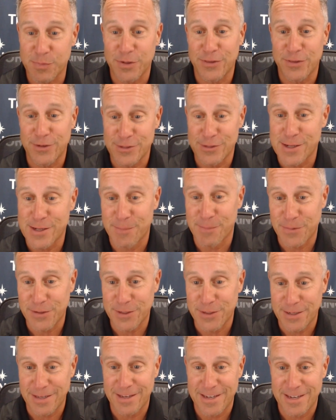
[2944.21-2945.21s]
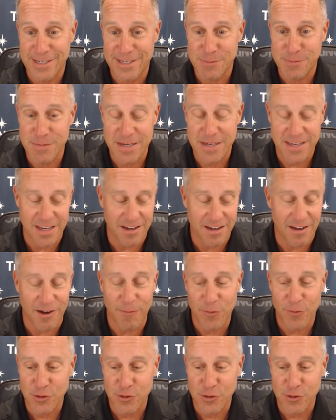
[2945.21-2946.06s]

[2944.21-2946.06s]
but there's something that hits me. Um,